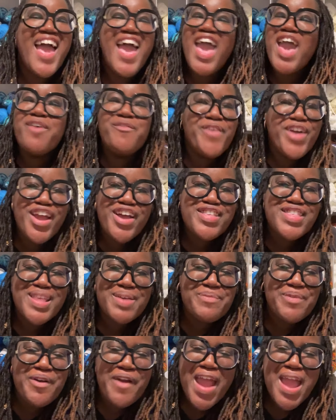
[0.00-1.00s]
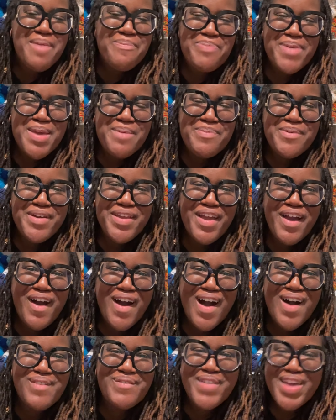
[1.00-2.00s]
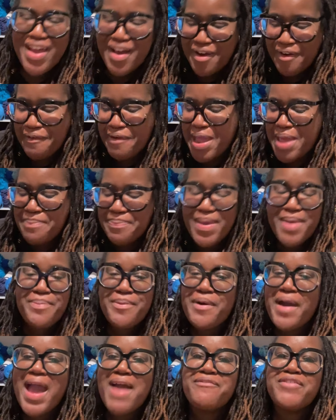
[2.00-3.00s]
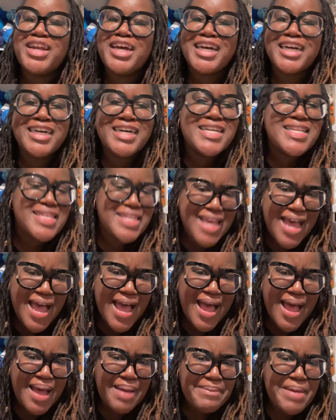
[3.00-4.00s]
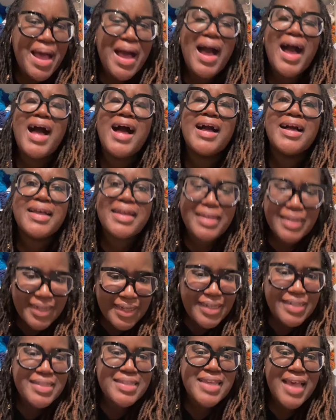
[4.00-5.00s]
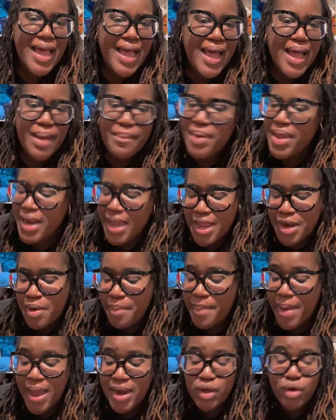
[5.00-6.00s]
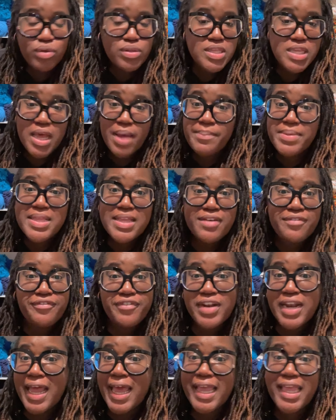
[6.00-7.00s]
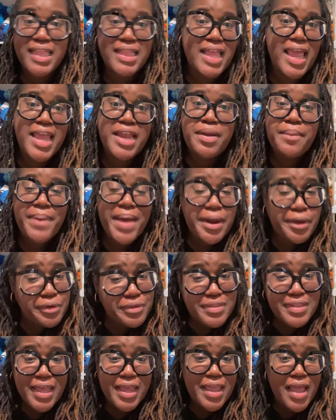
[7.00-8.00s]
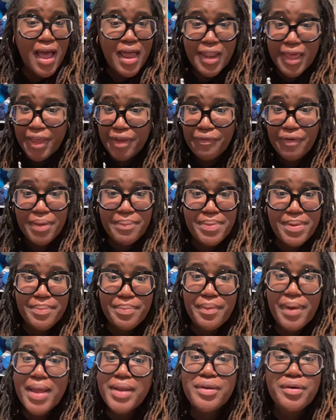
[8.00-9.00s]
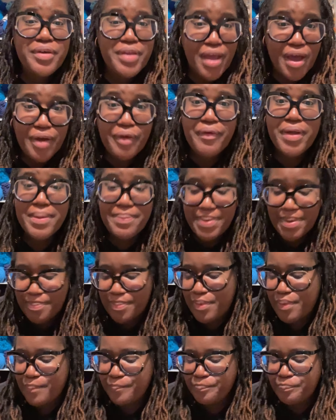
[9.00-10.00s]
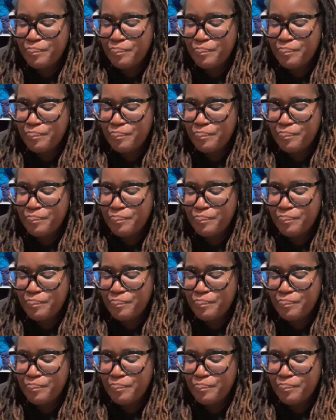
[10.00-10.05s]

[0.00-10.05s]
And we are some great people, y'all. We are great people having a good time. A good time. And ain't nobody gonna tell me different. Like, ain't nobody gonna say y'all ain't great people. I know y'all great people.